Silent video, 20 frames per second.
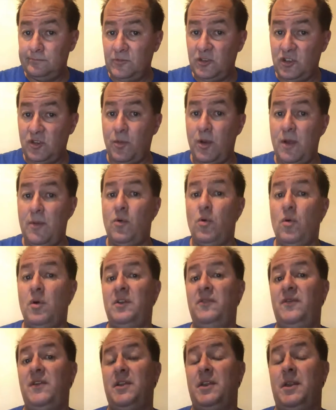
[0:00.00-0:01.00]
the Supreme Court
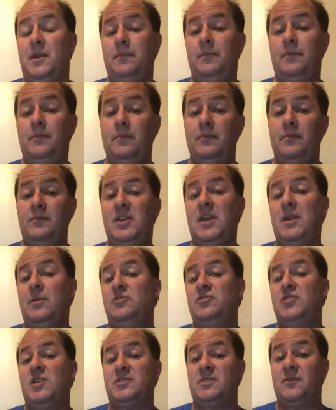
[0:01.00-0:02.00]
defended him, said it
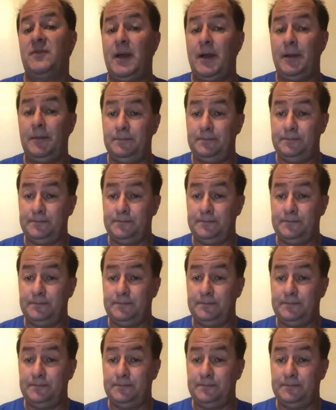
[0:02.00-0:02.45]
was justified.